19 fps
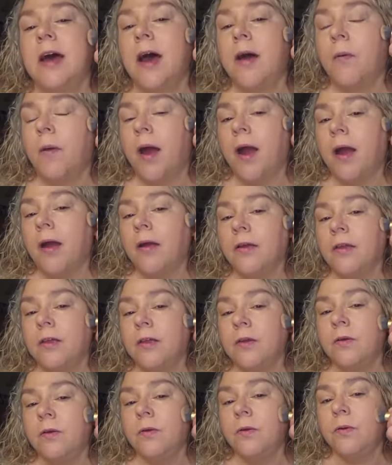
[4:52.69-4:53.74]
How are
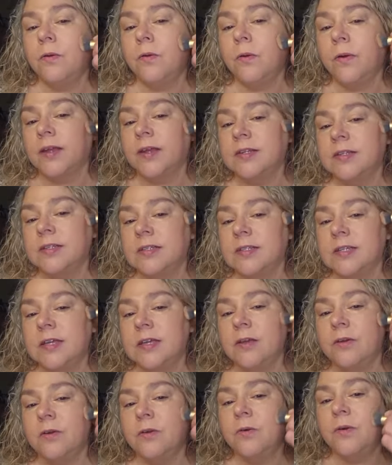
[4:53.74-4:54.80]
you? Great to
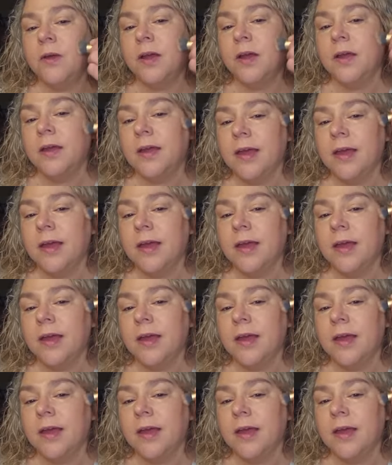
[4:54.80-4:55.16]
see you.